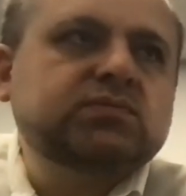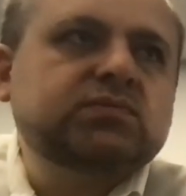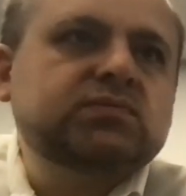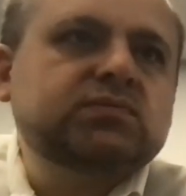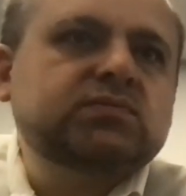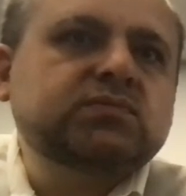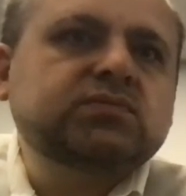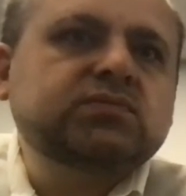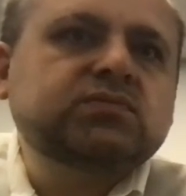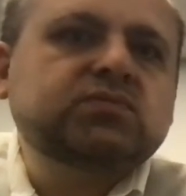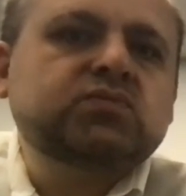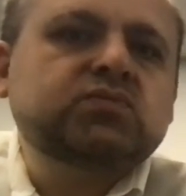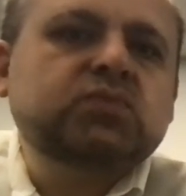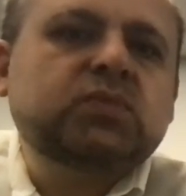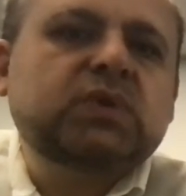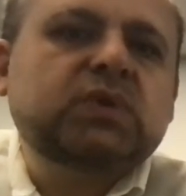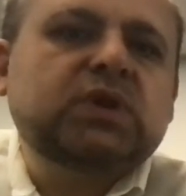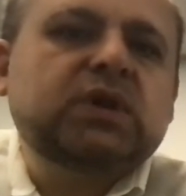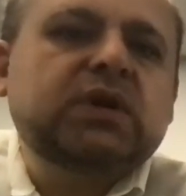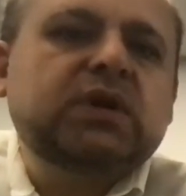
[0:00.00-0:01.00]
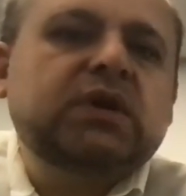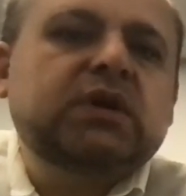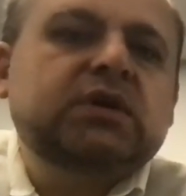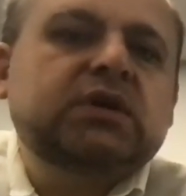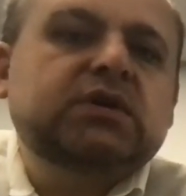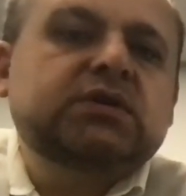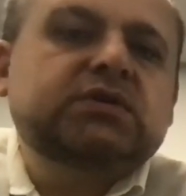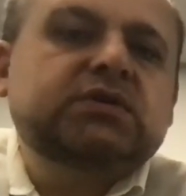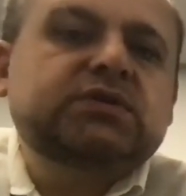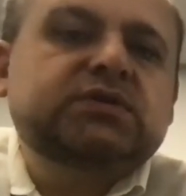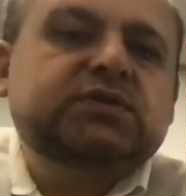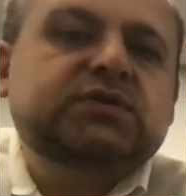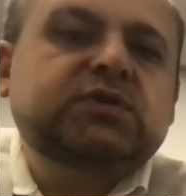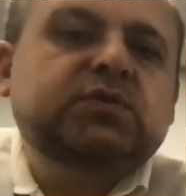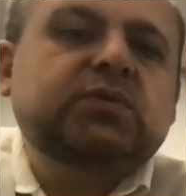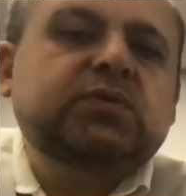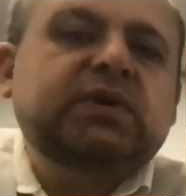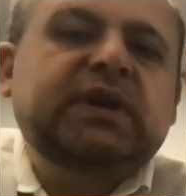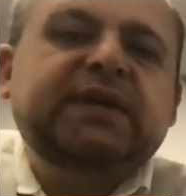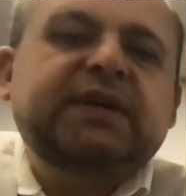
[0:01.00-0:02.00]
useful as well.
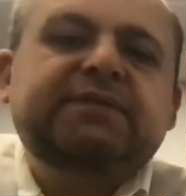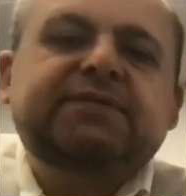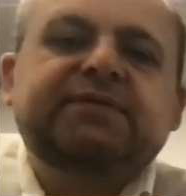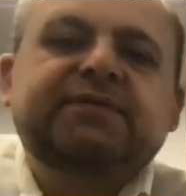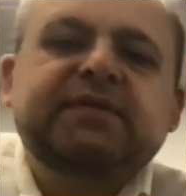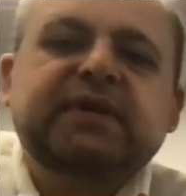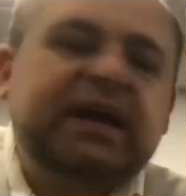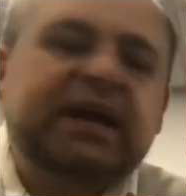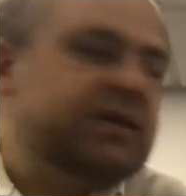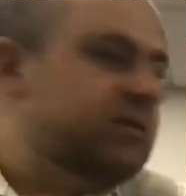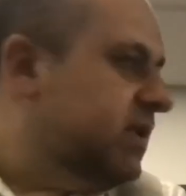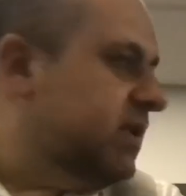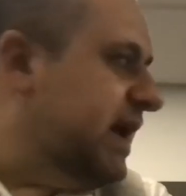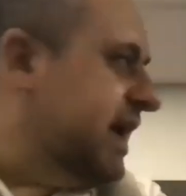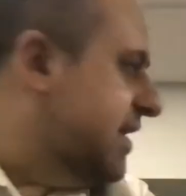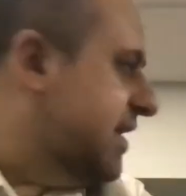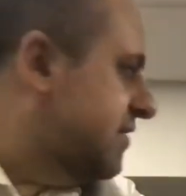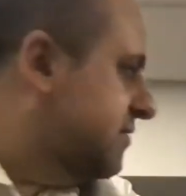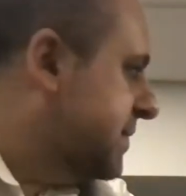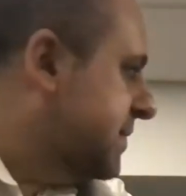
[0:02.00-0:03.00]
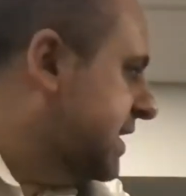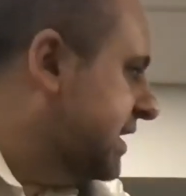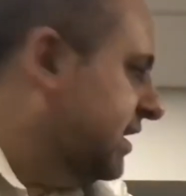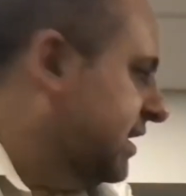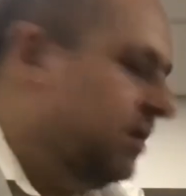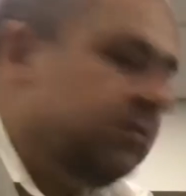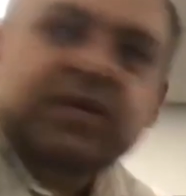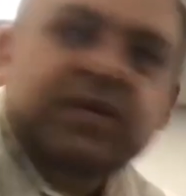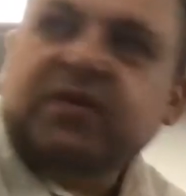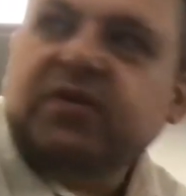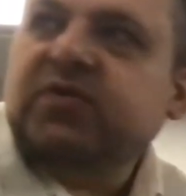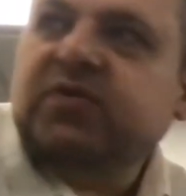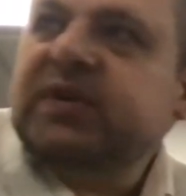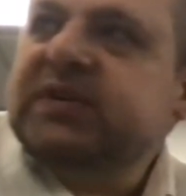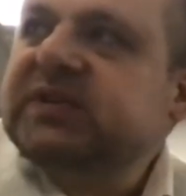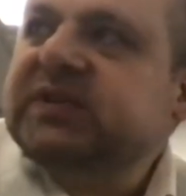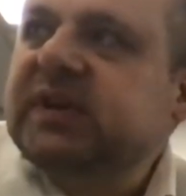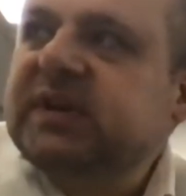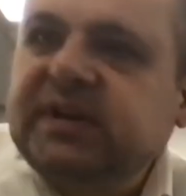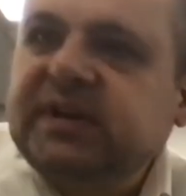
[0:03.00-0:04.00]
So if, I have my email
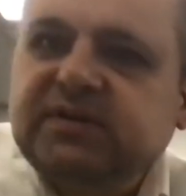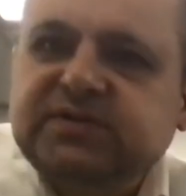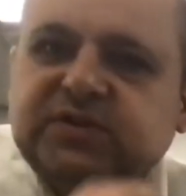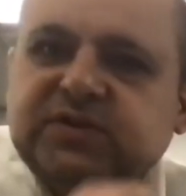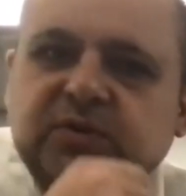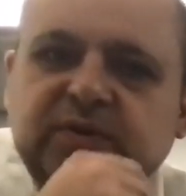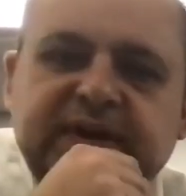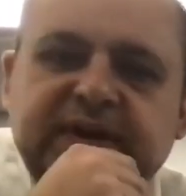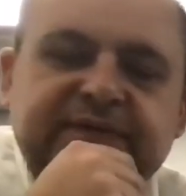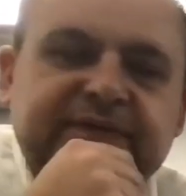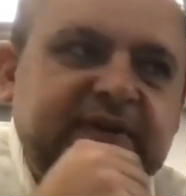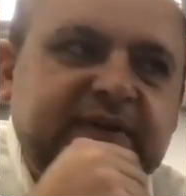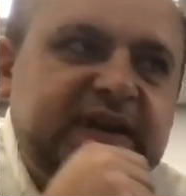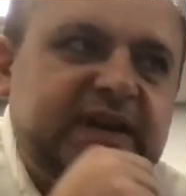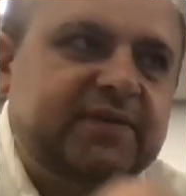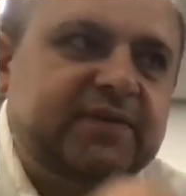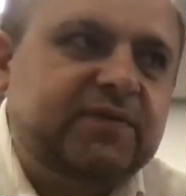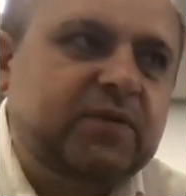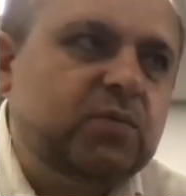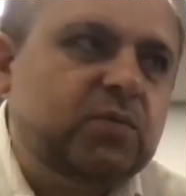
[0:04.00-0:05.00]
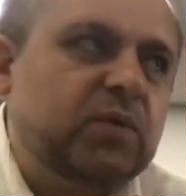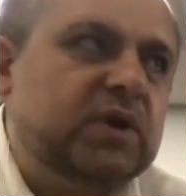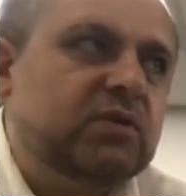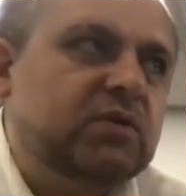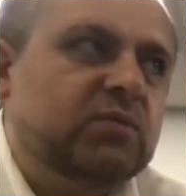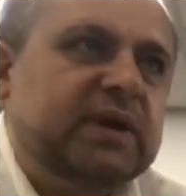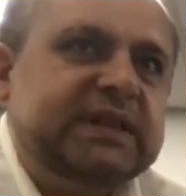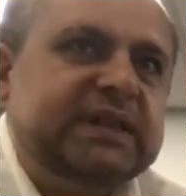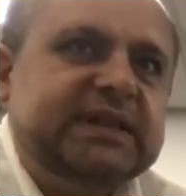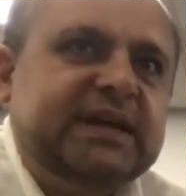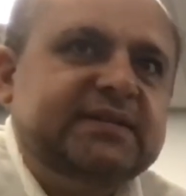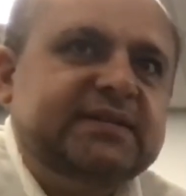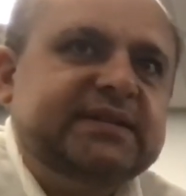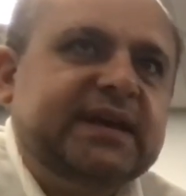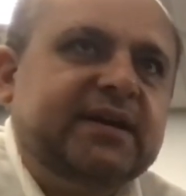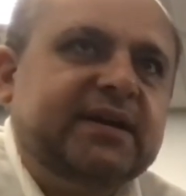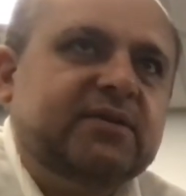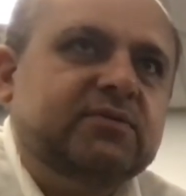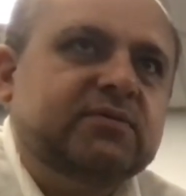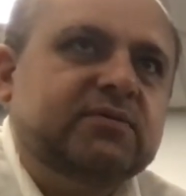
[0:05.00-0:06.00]
address on here, so if any, if you want to write
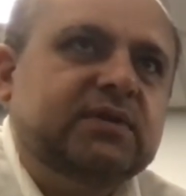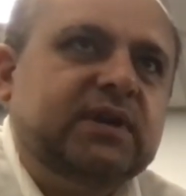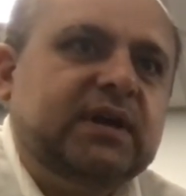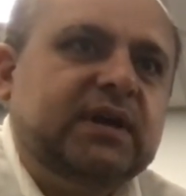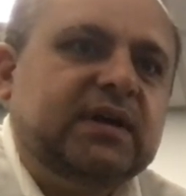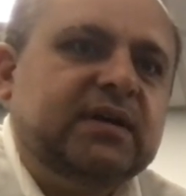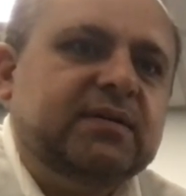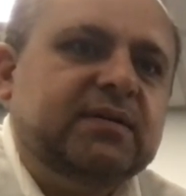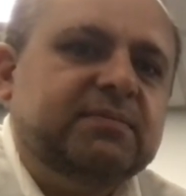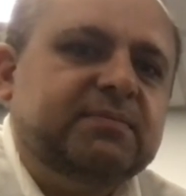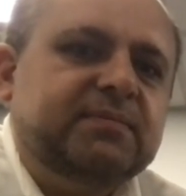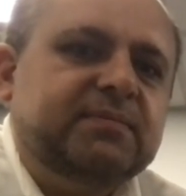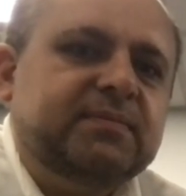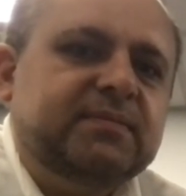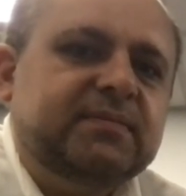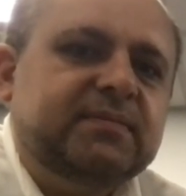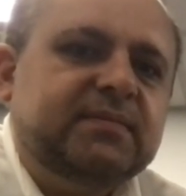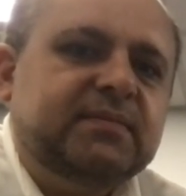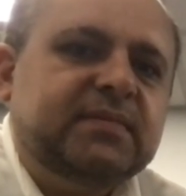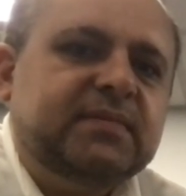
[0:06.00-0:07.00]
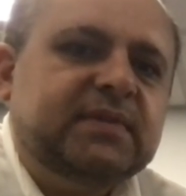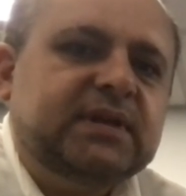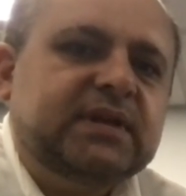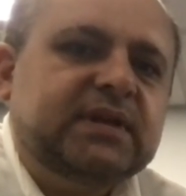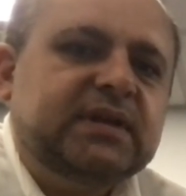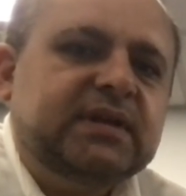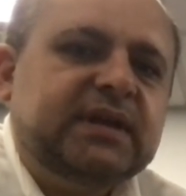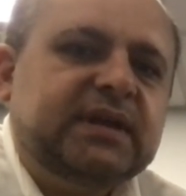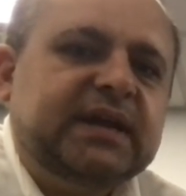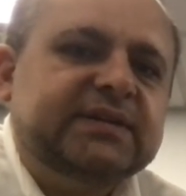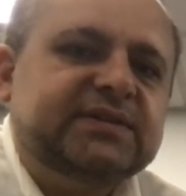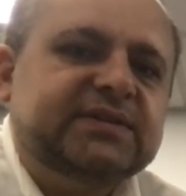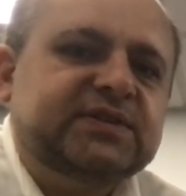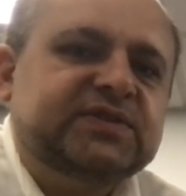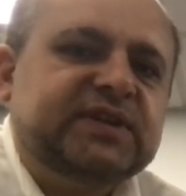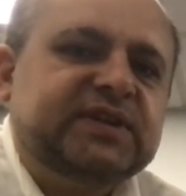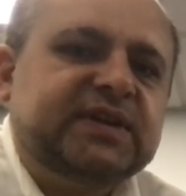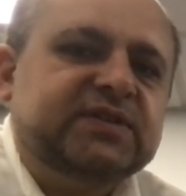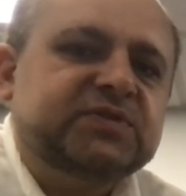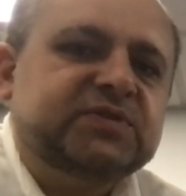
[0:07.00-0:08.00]
that down, oh, um,
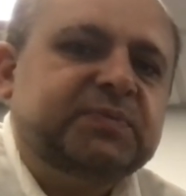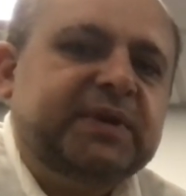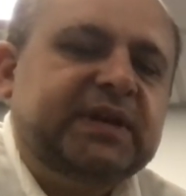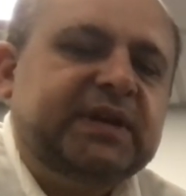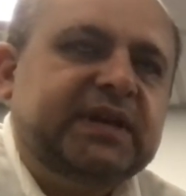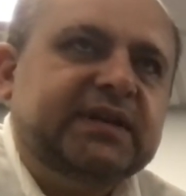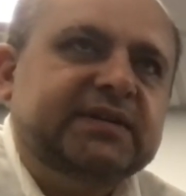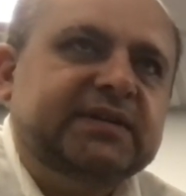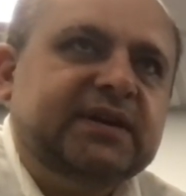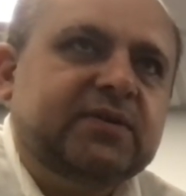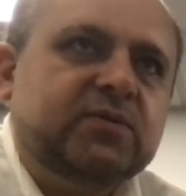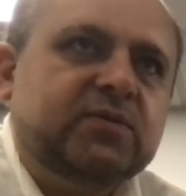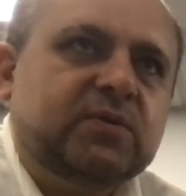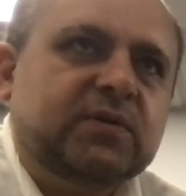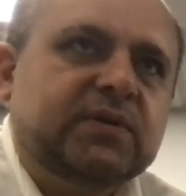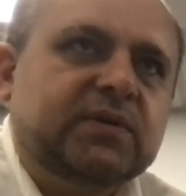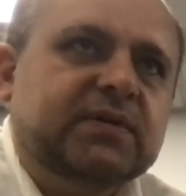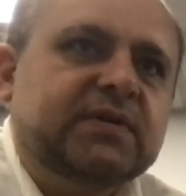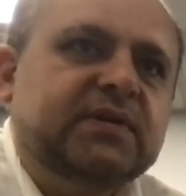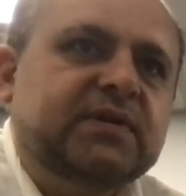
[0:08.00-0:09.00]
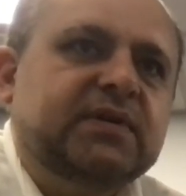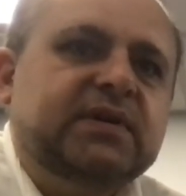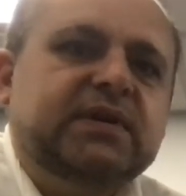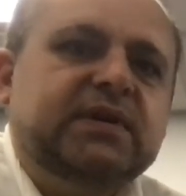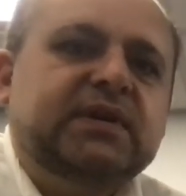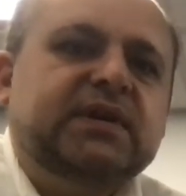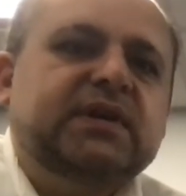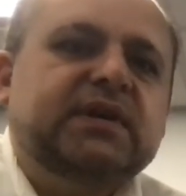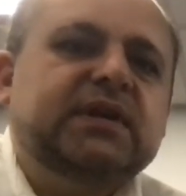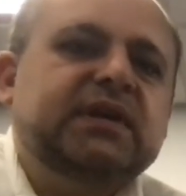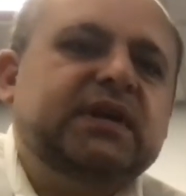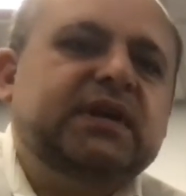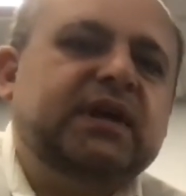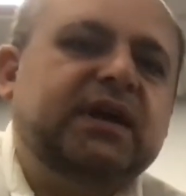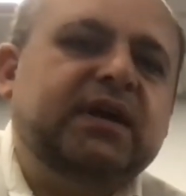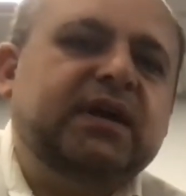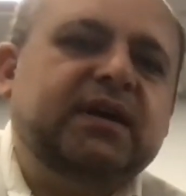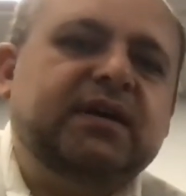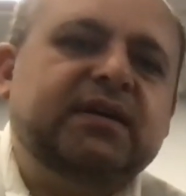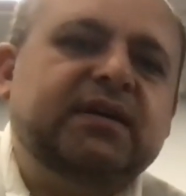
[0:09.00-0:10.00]
at the Okay.
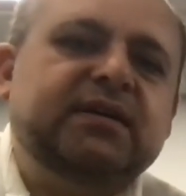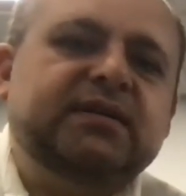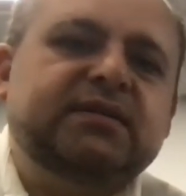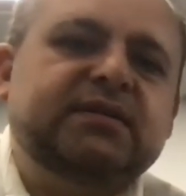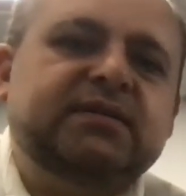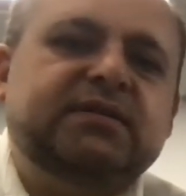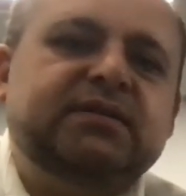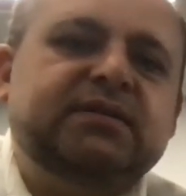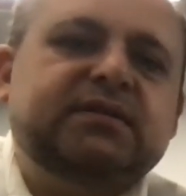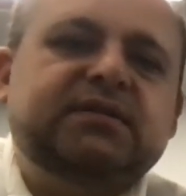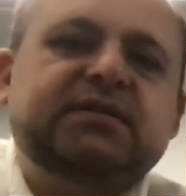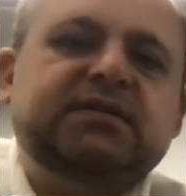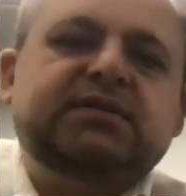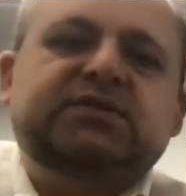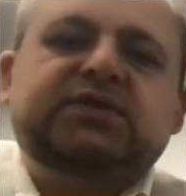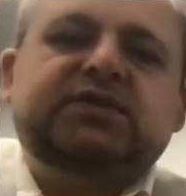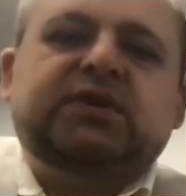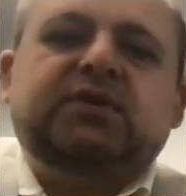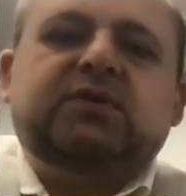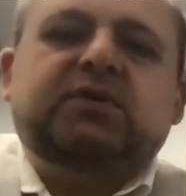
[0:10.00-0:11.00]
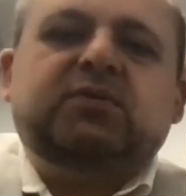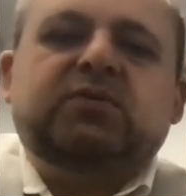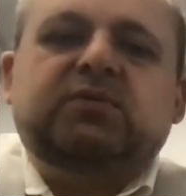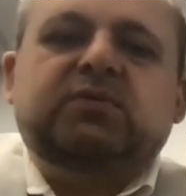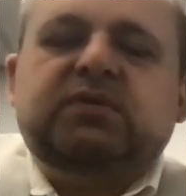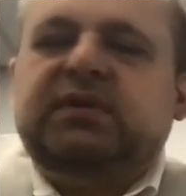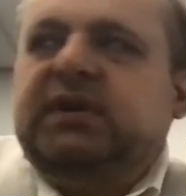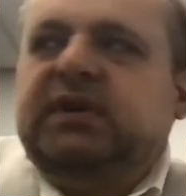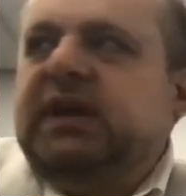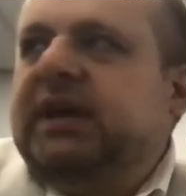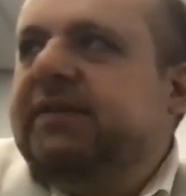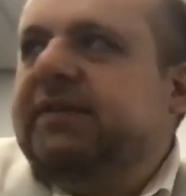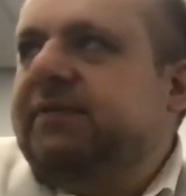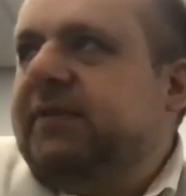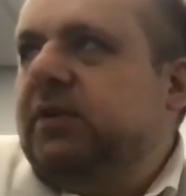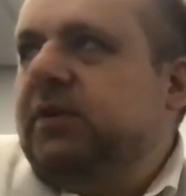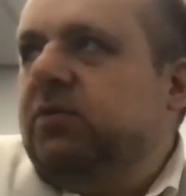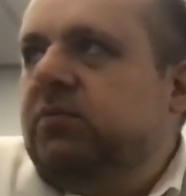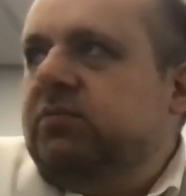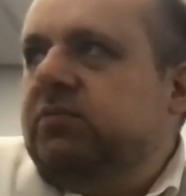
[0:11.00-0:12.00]
Uh, so
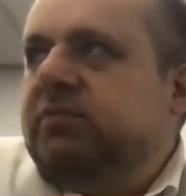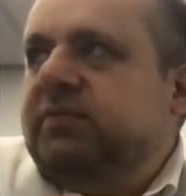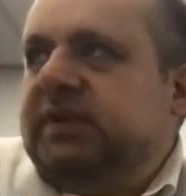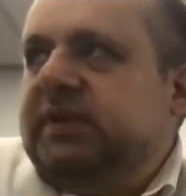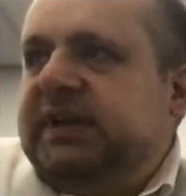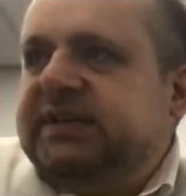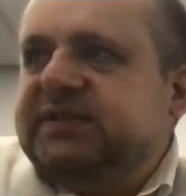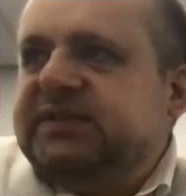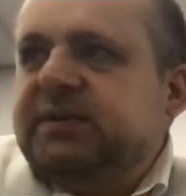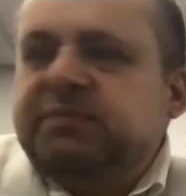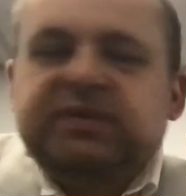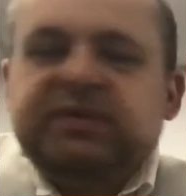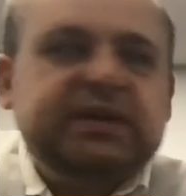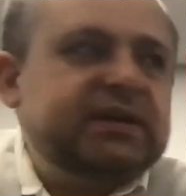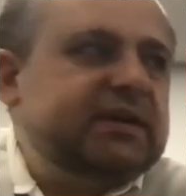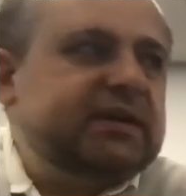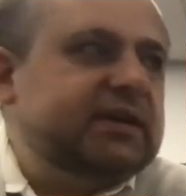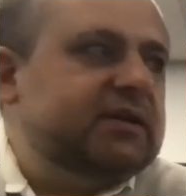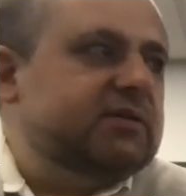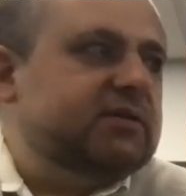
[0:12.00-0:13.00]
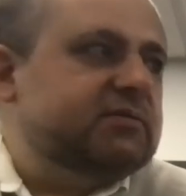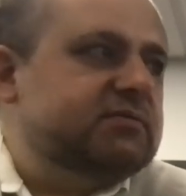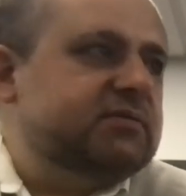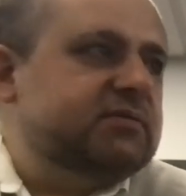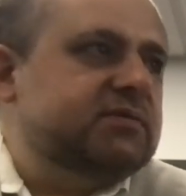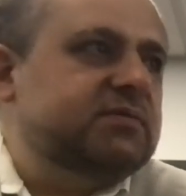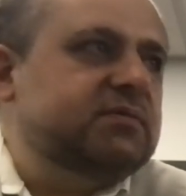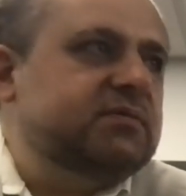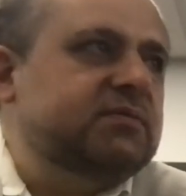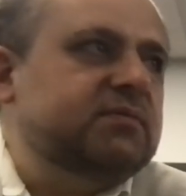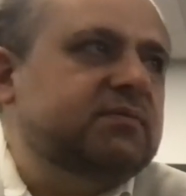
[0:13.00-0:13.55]
if you need something, you know,